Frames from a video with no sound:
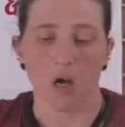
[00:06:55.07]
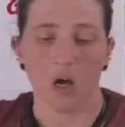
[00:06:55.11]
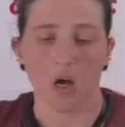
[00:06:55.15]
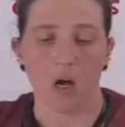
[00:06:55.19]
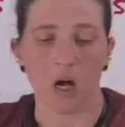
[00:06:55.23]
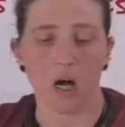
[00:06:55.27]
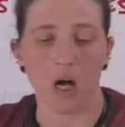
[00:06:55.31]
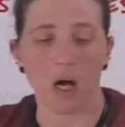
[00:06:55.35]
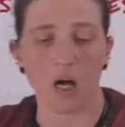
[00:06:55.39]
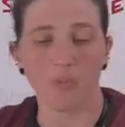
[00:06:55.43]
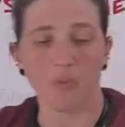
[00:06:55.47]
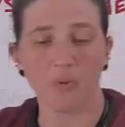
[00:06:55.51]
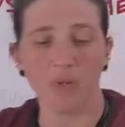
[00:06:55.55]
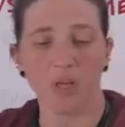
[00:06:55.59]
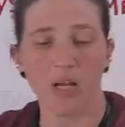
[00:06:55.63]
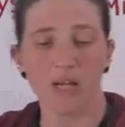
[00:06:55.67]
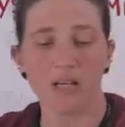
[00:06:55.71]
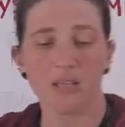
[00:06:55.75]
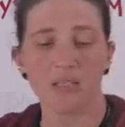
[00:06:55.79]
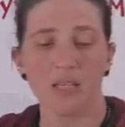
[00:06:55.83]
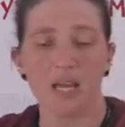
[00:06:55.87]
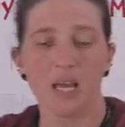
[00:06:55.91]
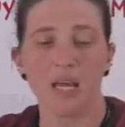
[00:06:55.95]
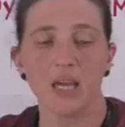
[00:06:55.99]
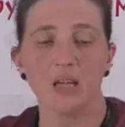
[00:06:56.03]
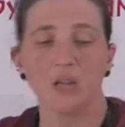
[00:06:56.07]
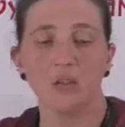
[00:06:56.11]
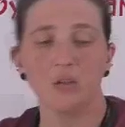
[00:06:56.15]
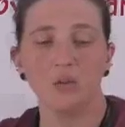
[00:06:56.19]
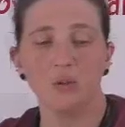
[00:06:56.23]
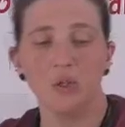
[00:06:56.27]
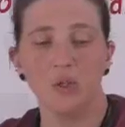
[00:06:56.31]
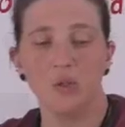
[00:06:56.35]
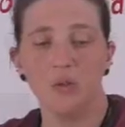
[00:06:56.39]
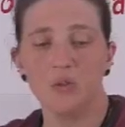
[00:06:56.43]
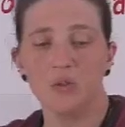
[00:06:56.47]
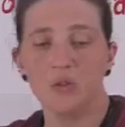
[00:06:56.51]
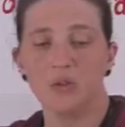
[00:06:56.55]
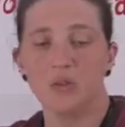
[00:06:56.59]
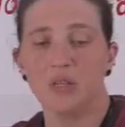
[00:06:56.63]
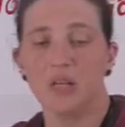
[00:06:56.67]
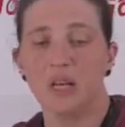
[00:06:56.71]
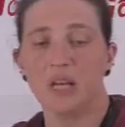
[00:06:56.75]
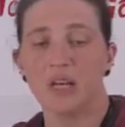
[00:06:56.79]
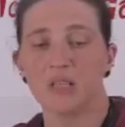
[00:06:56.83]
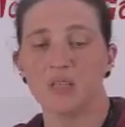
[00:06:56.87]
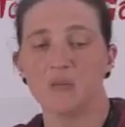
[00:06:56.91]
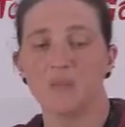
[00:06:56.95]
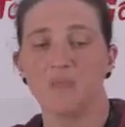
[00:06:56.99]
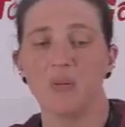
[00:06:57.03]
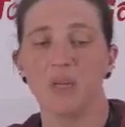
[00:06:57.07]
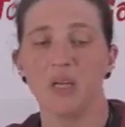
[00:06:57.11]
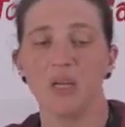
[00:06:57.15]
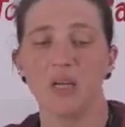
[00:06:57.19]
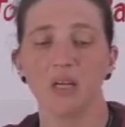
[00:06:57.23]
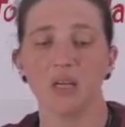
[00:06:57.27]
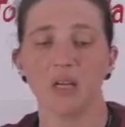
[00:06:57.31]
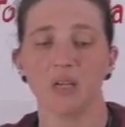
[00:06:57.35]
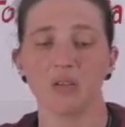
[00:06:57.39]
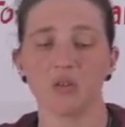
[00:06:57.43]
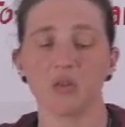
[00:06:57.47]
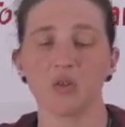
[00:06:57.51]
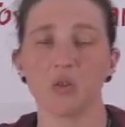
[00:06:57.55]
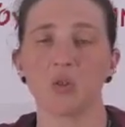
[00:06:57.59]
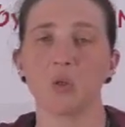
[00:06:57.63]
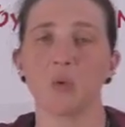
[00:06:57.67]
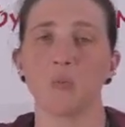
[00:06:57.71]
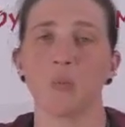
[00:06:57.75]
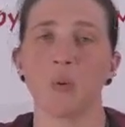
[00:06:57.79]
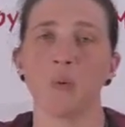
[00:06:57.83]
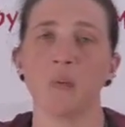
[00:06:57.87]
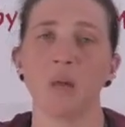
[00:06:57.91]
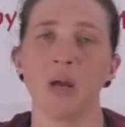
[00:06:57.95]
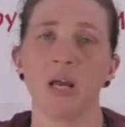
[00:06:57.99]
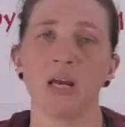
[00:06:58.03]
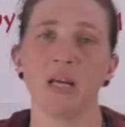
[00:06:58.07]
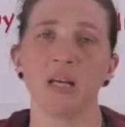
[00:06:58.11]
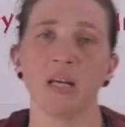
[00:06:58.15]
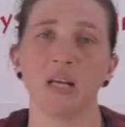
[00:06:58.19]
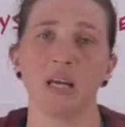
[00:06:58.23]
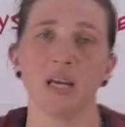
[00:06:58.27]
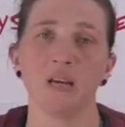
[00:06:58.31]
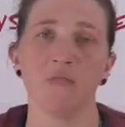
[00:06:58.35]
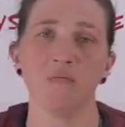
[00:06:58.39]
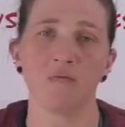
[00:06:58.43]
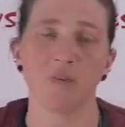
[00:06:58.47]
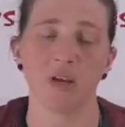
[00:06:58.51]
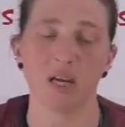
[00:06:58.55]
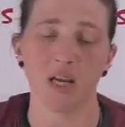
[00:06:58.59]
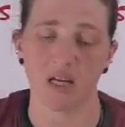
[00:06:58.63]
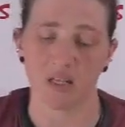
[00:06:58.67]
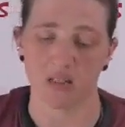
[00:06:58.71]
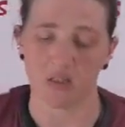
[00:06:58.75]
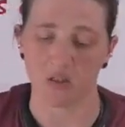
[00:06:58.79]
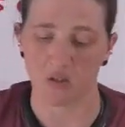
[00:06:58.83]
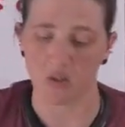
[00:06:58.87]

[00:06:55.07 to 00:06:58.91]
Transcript: plus a clue to the next big Superman event.